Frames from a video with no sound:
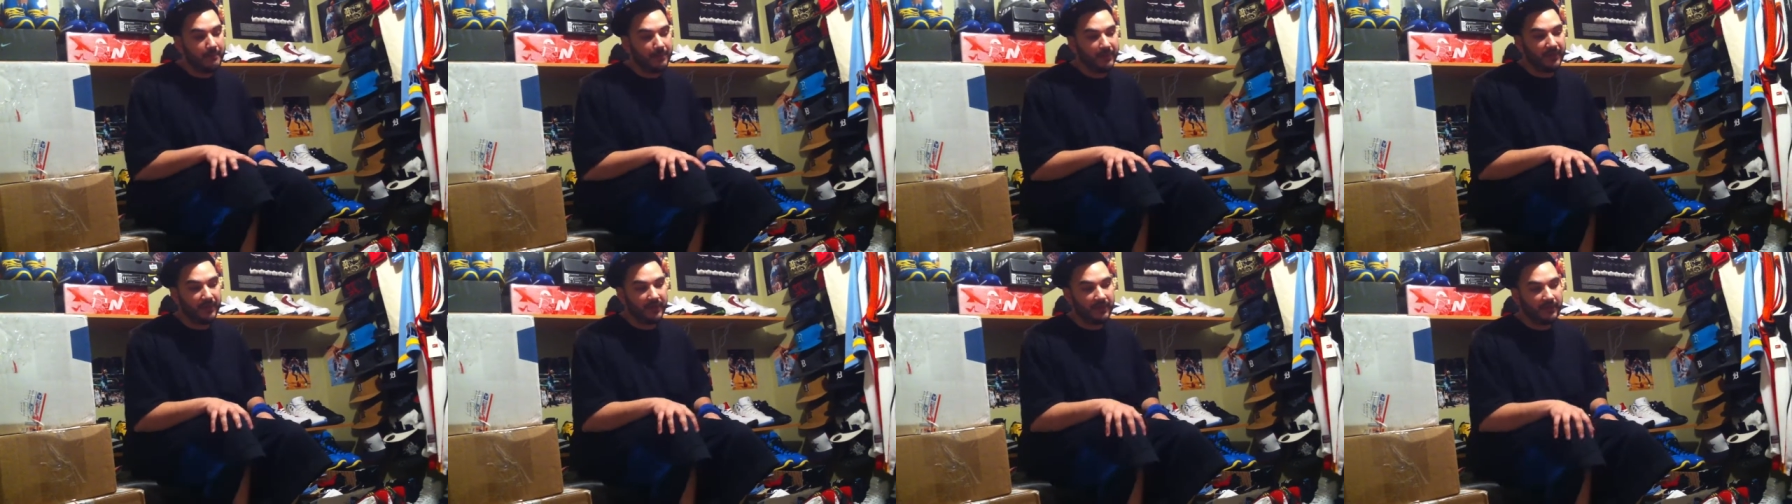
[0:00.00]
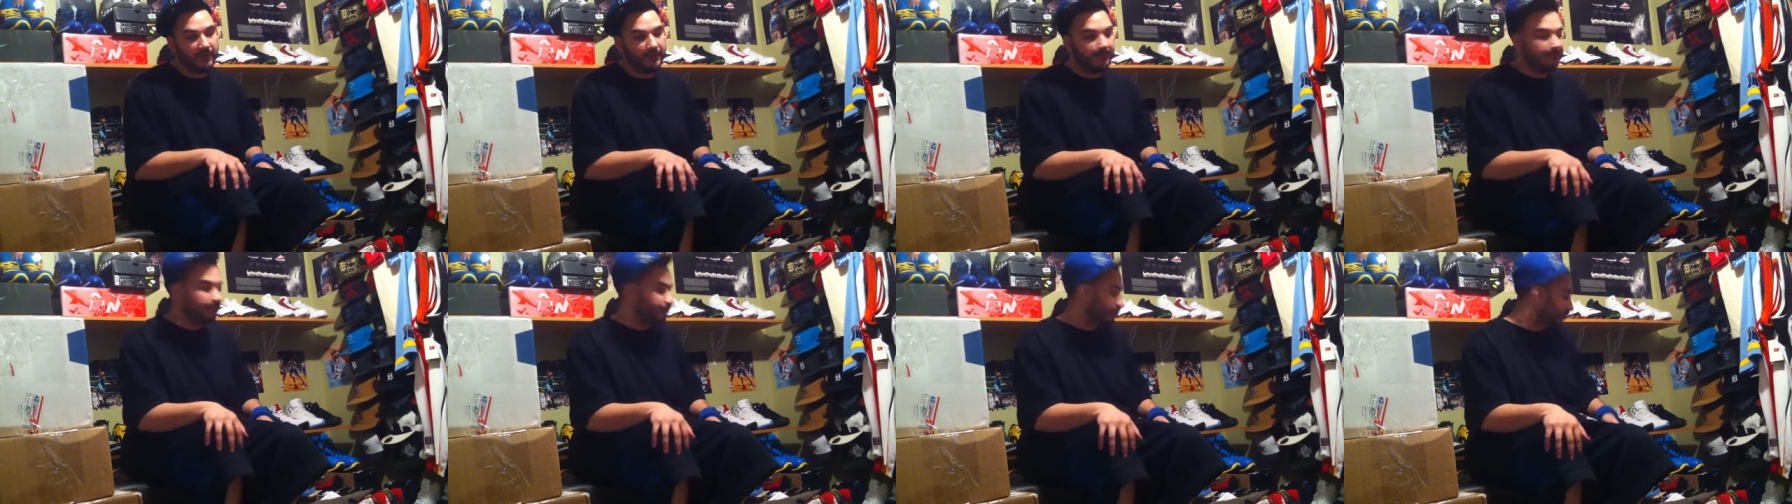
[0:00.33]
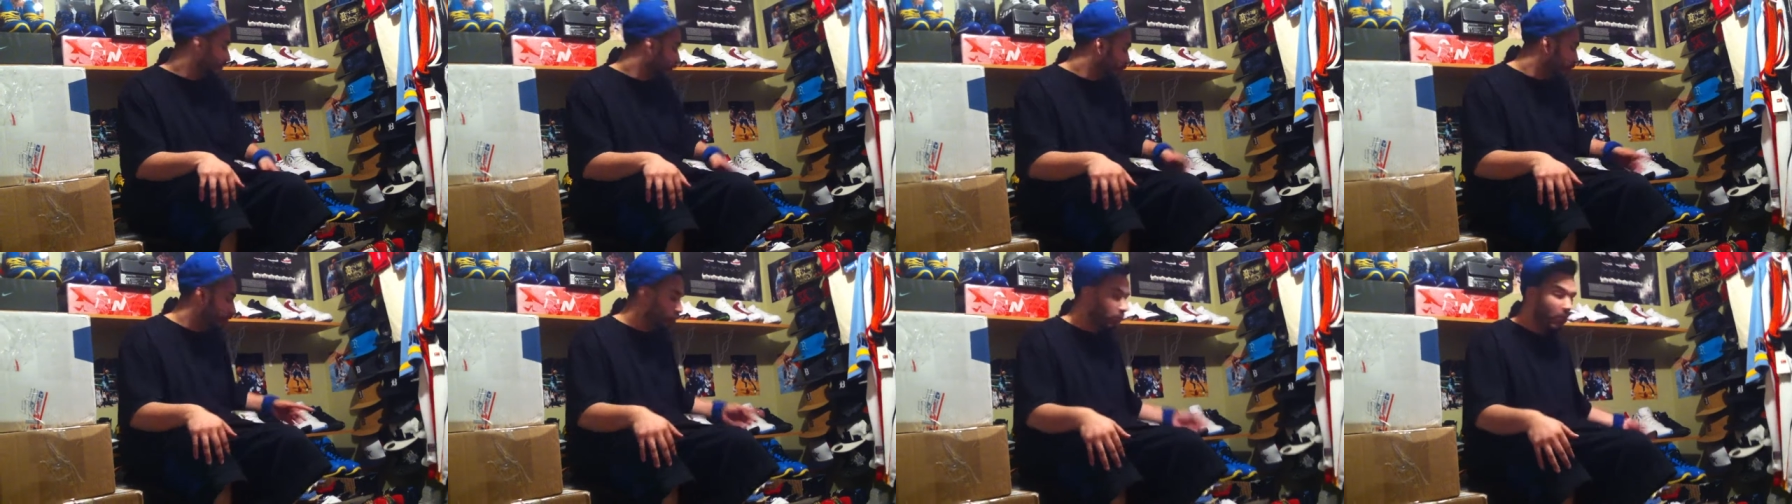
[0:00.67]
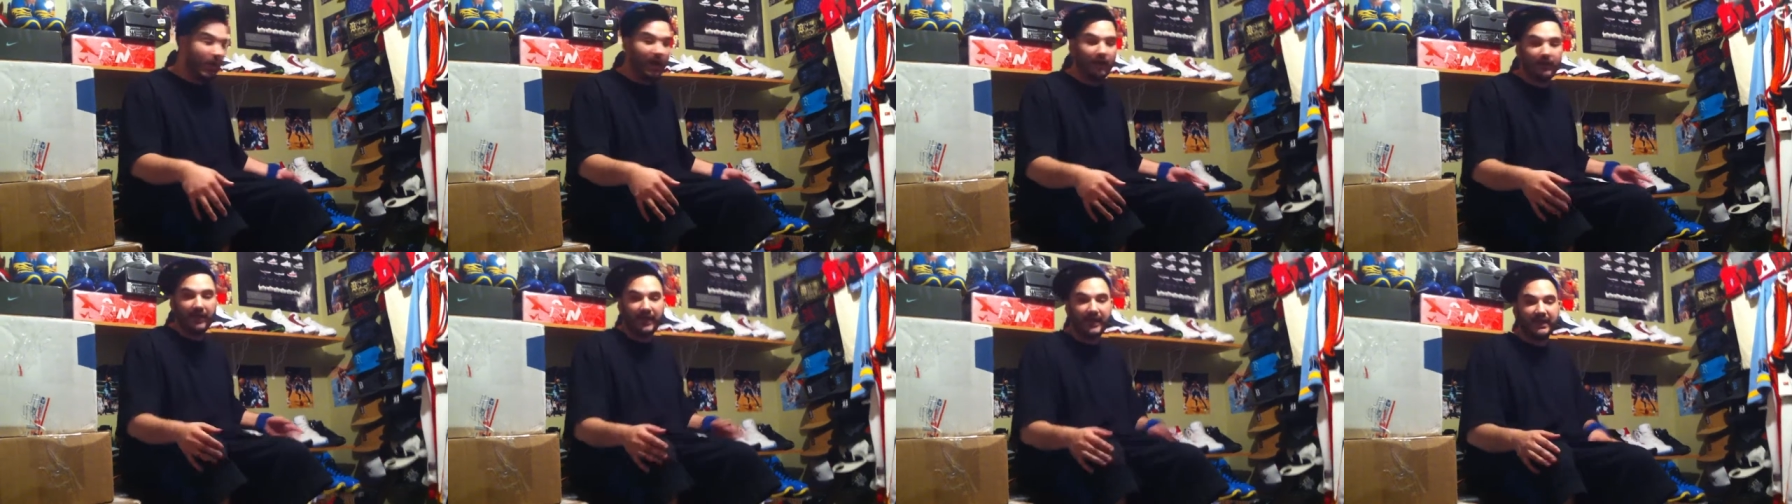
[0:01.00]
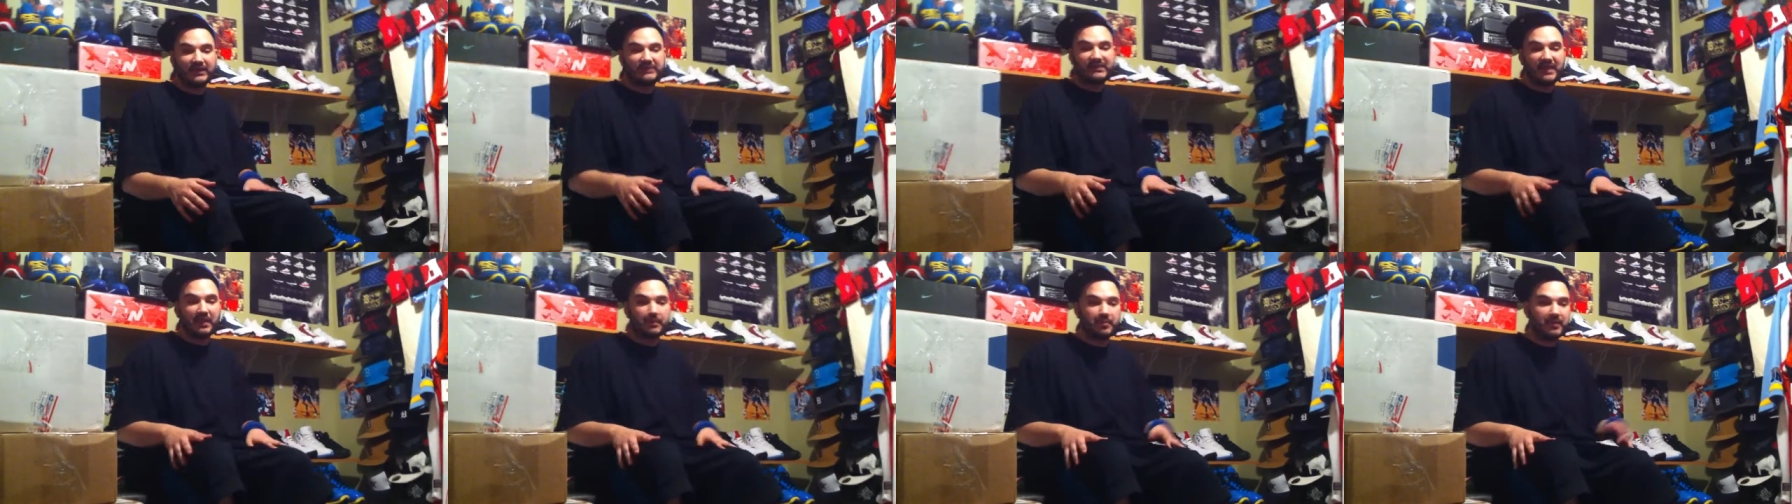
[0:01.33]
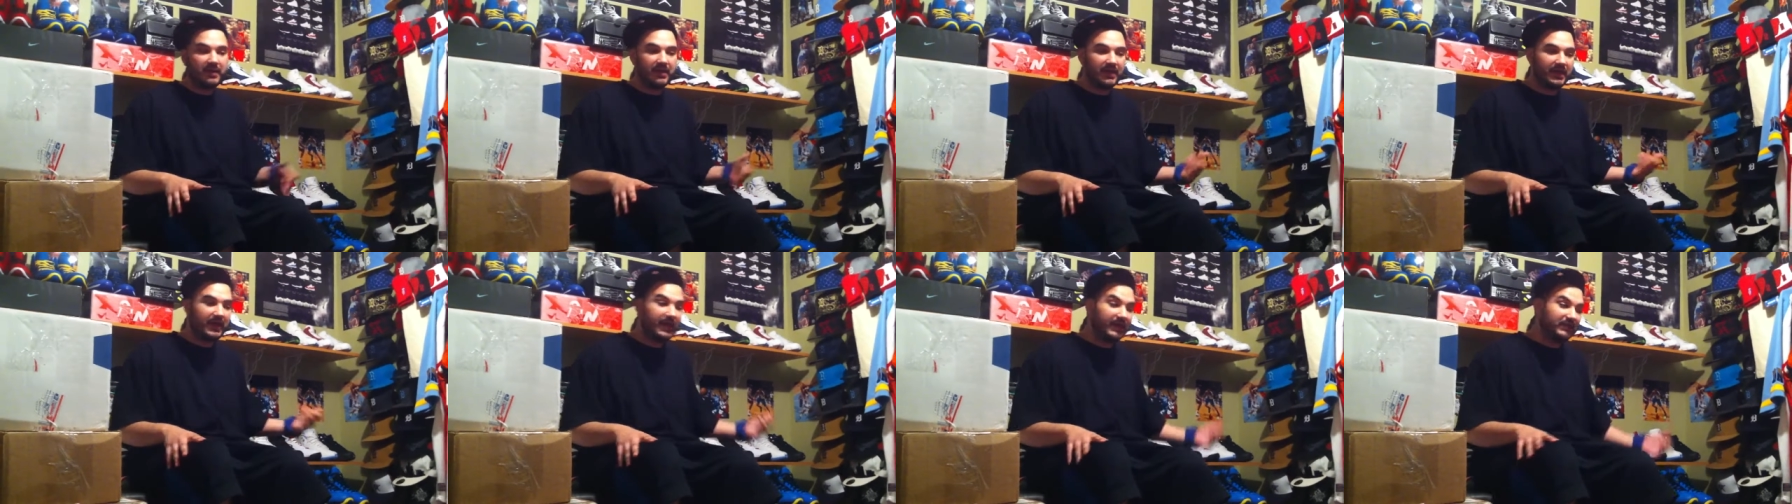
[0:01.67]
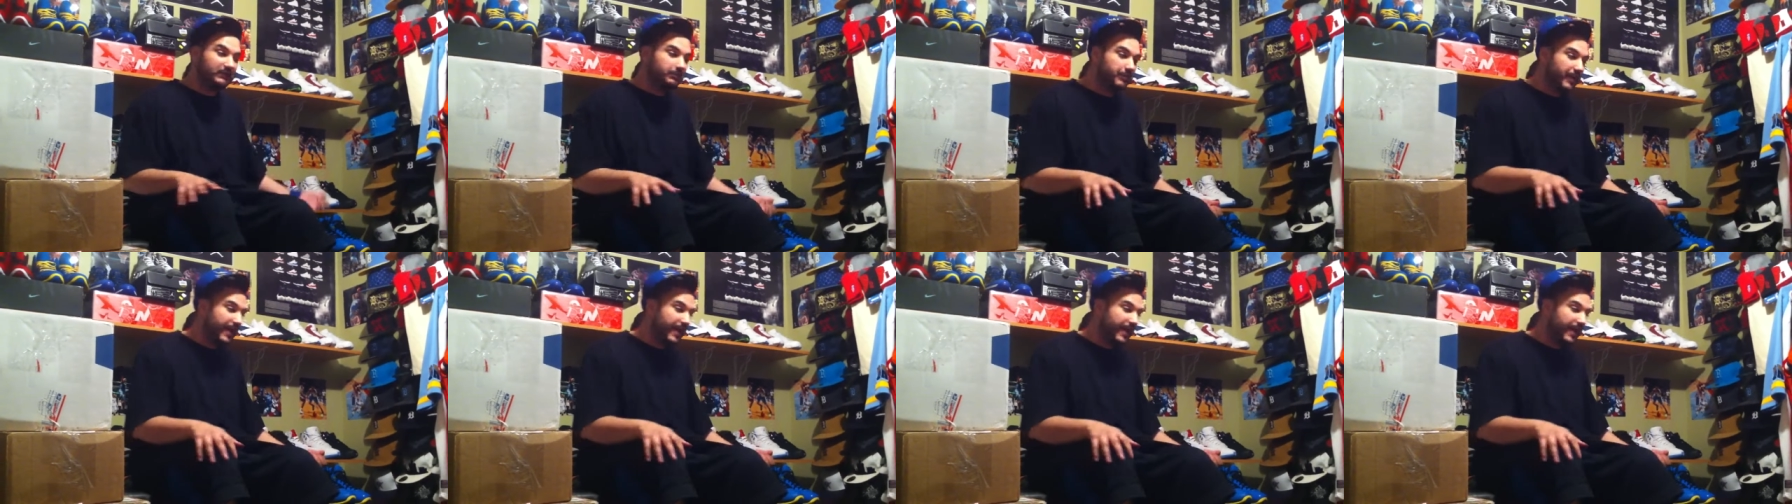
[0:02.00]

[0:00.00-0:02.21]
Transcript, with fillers: But um, those will go out ASAP. He has